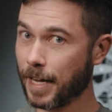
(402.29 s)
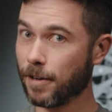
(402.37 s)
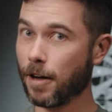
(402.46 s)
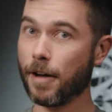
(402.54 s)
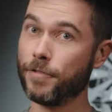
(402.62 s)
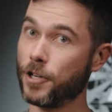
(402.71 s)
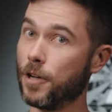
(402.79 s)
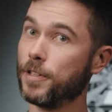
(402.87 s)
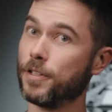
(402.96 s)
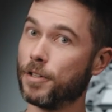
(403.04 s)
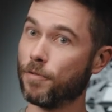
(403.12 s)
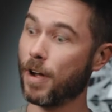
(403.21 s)
Now, I've
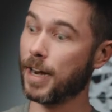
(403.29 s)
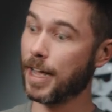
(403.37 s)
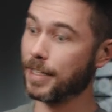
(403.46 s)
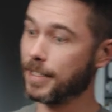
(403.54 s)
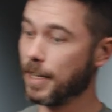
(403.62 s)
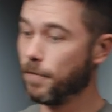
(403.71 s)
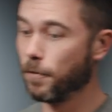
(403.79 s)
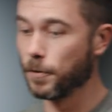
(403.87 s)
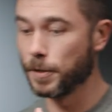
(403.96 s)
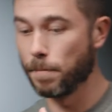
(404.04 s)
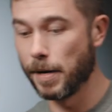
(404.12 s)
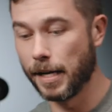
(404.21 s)
chosen to run a
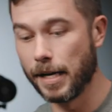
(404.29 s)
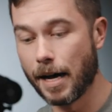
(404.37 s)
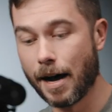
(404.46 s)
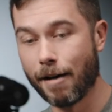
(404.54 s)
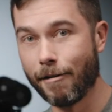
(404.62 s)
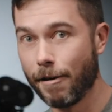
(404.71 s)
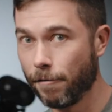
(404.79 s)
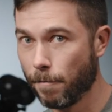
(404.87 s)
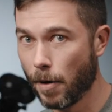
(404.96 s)
cforce mini RF